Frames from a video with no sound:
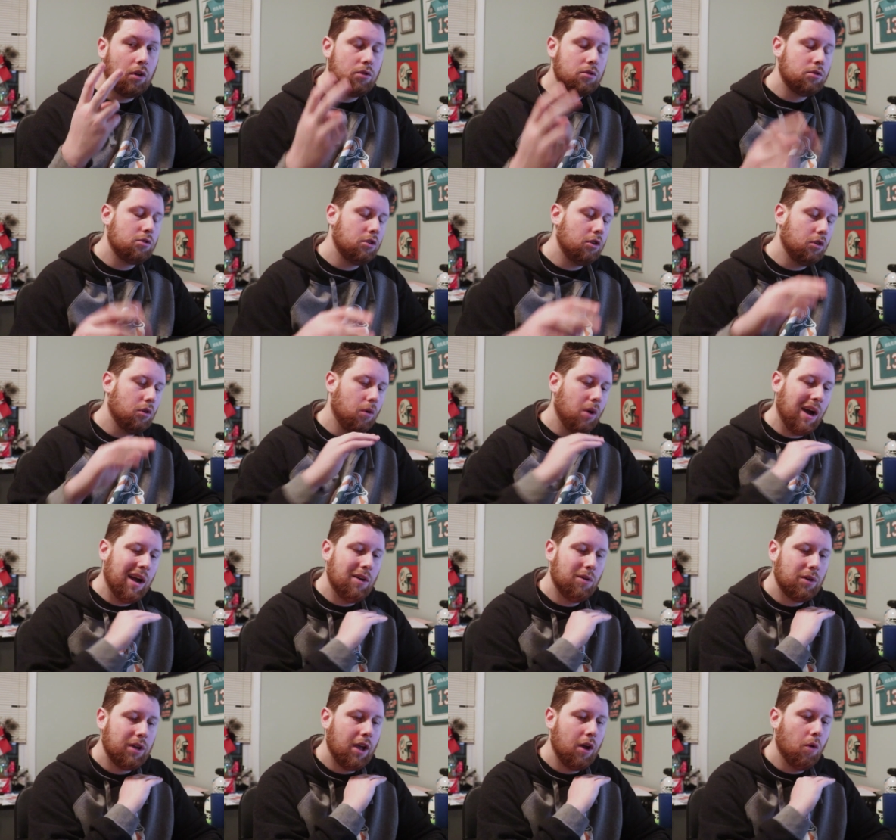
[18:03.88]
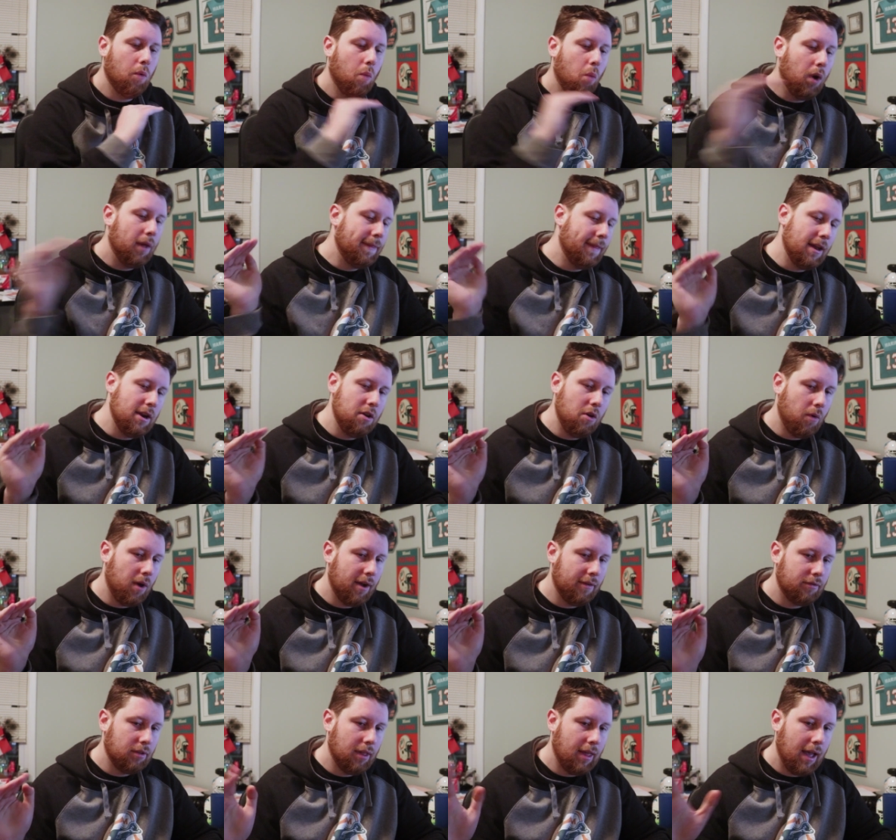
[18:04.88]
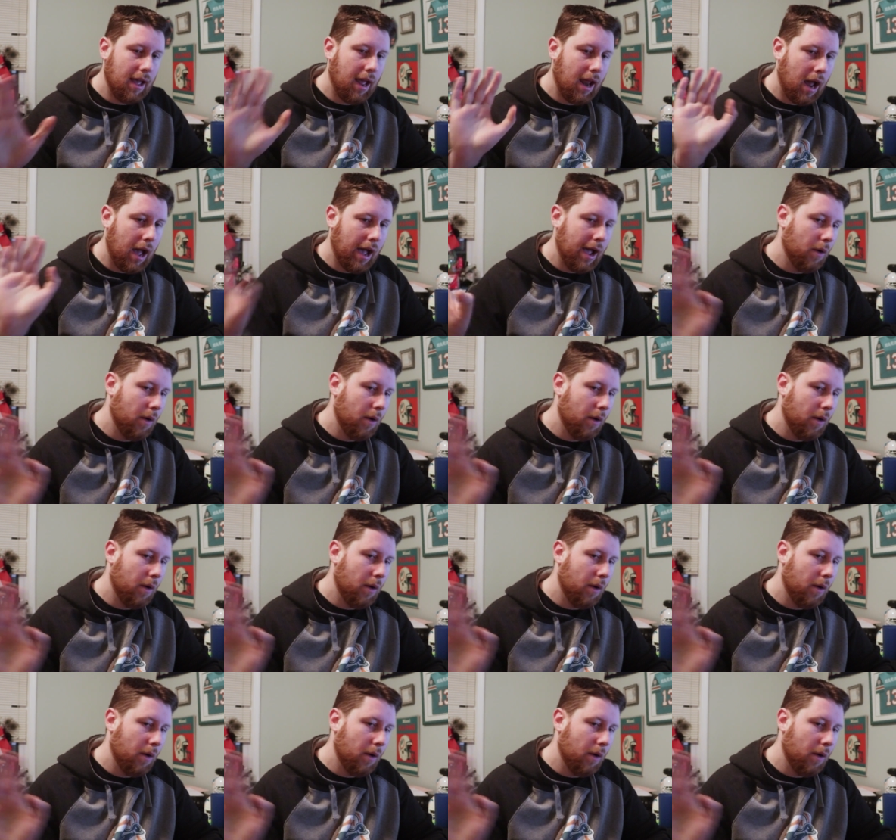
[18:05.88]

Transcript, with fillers: those two, I don't care what they do after that.